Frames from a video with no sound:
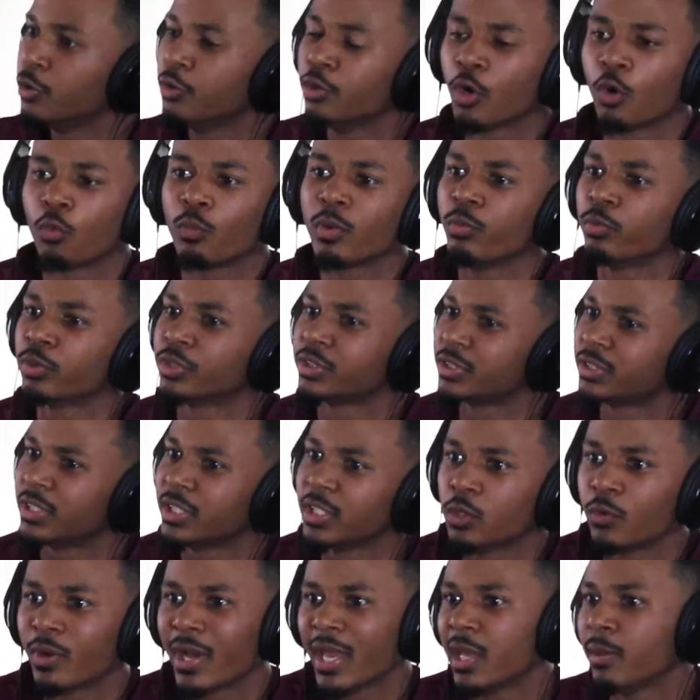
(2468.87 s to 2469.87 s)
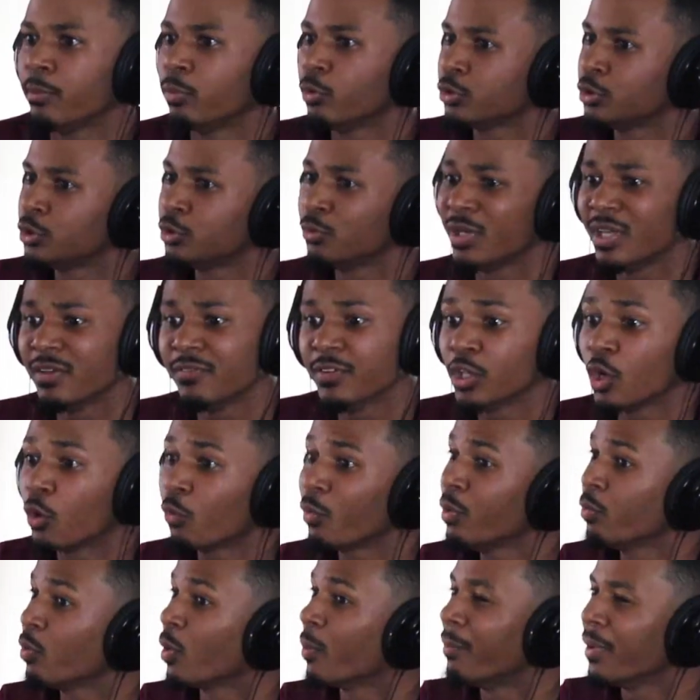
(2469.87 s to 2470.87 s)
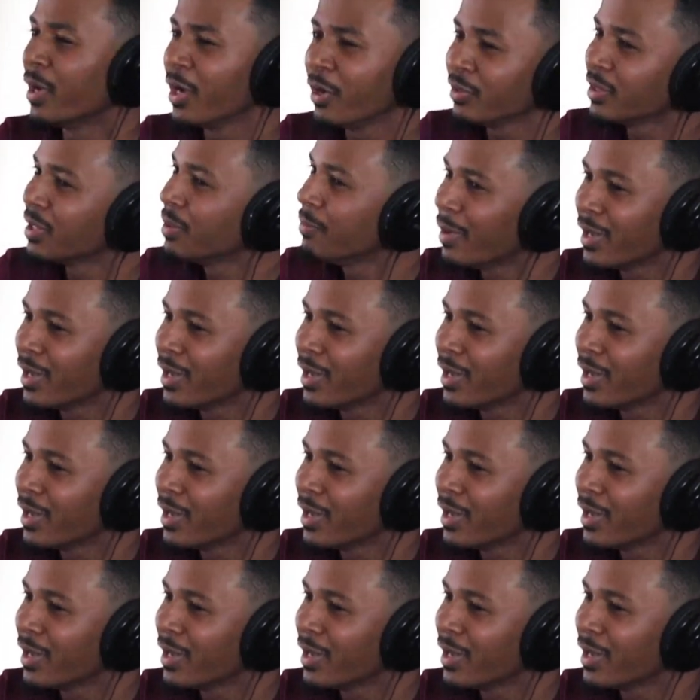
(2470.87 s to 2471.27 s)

You know, we were still able to, even though we were barely